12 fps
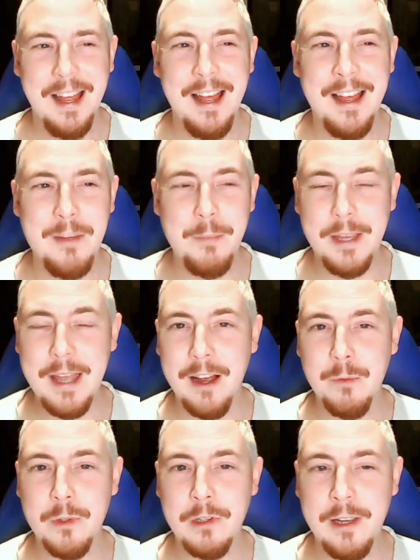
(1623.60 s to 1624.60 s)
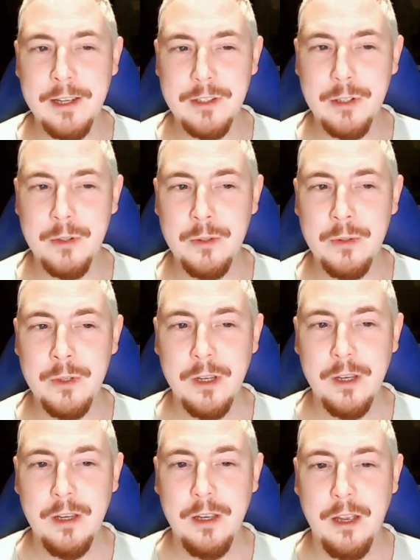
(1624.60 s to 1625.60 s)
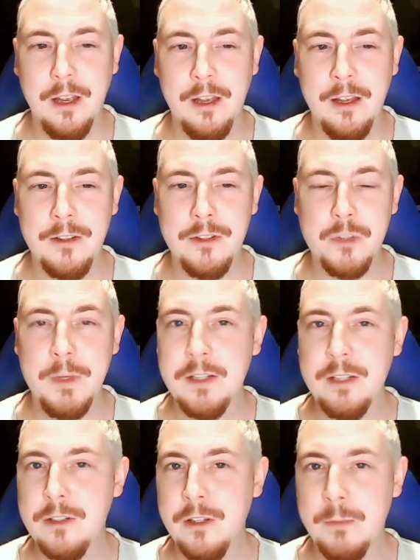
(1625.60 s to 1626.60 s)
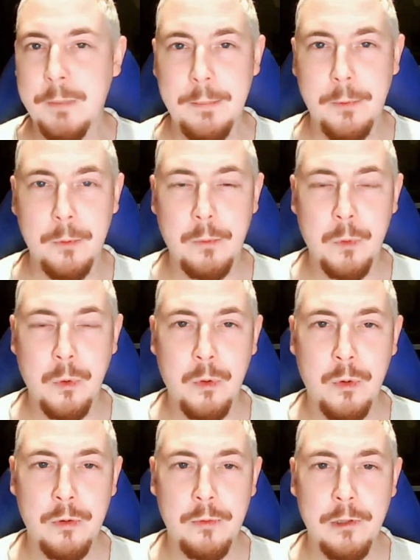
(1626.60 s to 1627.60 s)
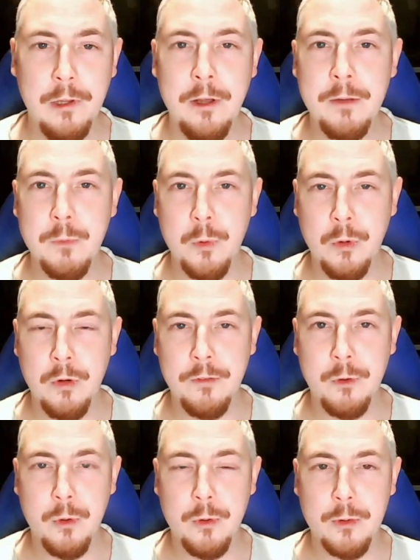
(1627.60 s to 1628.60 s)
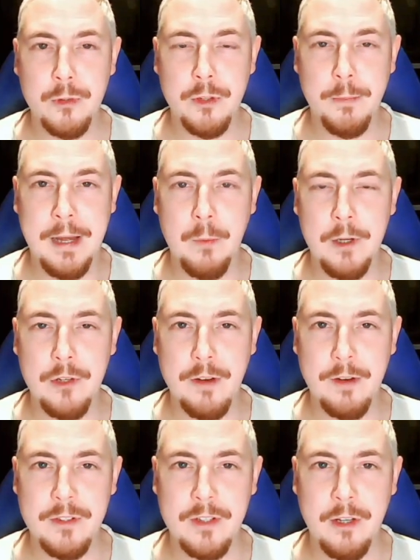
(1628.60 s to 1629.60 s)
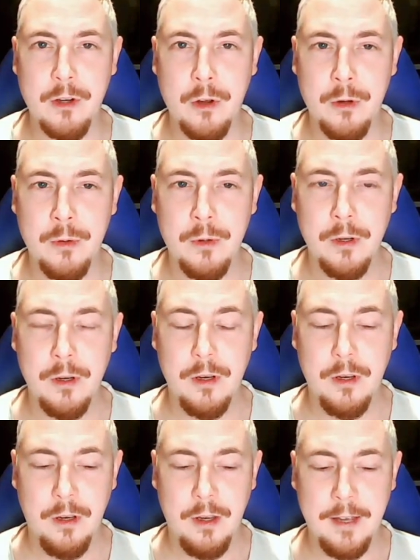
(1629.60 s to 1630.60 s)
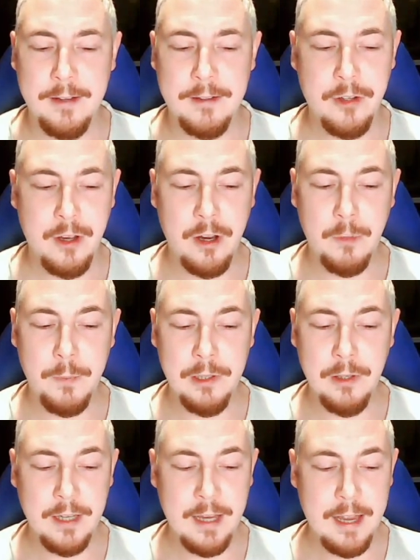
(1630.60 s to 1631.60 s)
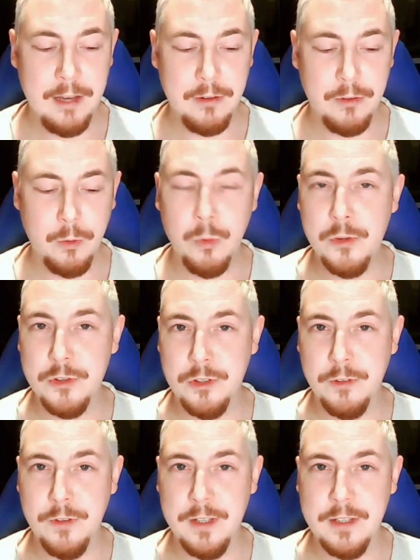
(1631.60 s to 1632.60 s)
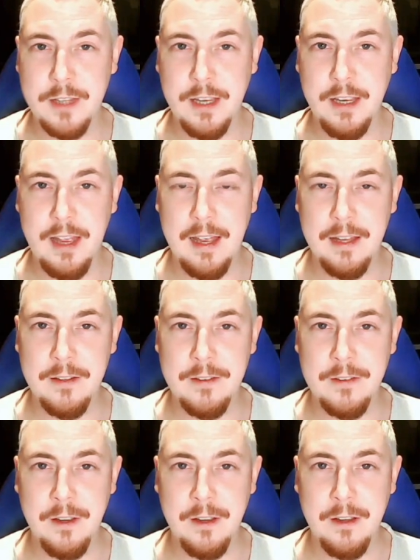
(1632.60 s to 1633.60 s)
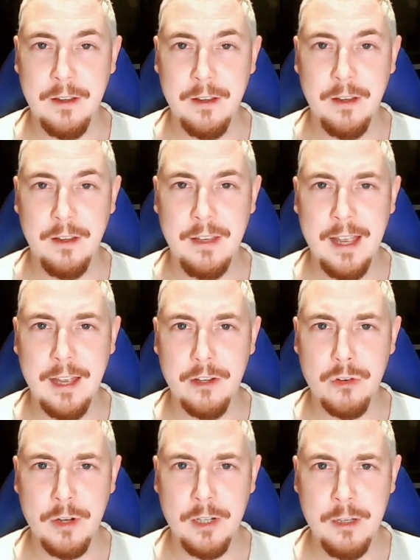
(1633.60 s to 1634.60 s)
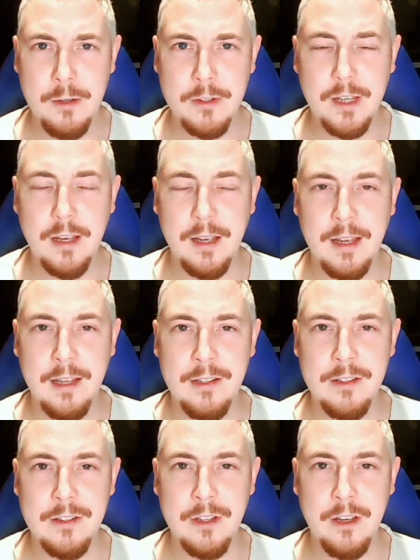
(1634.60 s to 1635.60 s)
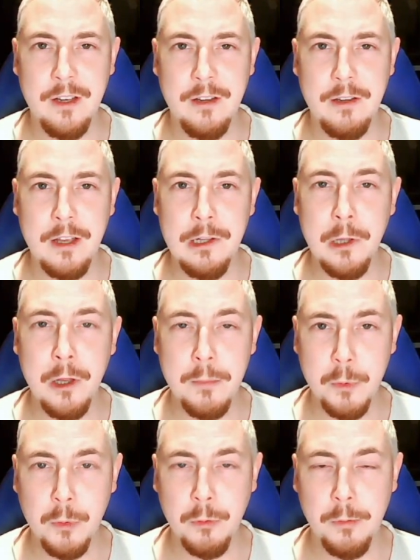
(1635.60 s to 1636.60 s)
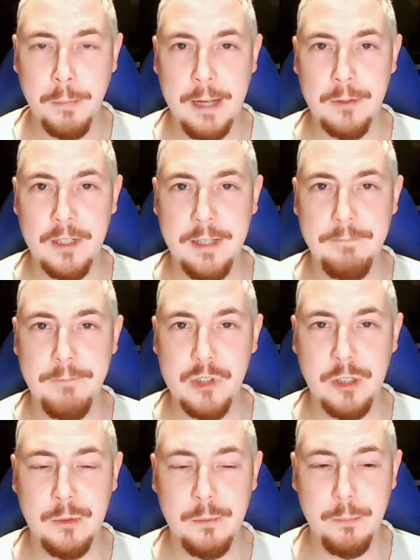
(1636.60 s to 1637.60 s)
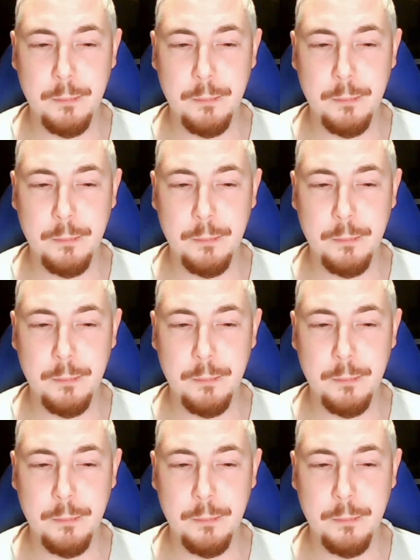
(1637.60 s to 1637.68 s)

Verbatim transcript: uh, but yeah, I would like to uh, speak to people more, learn more, of course, about witchcraft as I go. And uh, I'll be looking at all the stuff in this kit and uh, yeah, trying to use it and uh, and learn more all about it. So